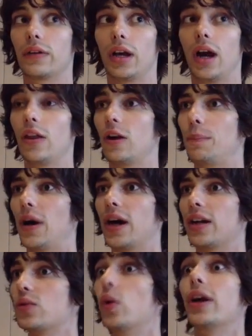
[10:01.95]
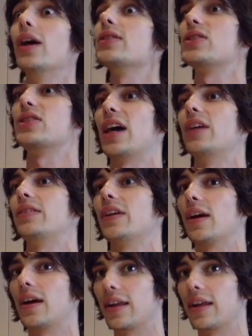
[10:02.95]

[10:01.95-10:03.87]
the other pocket, what else out there?